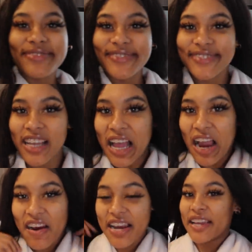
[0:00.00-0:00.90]
Alright,
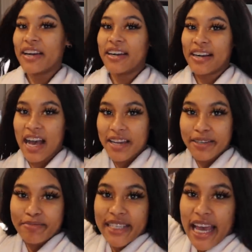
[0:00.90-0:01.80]
y'all, I
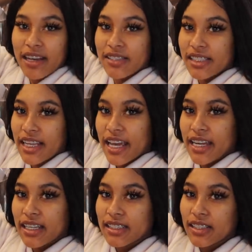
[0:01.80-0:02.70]
am
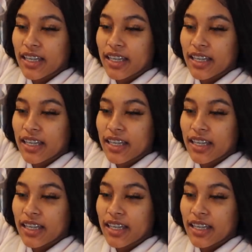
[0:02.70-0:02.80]
downstairs.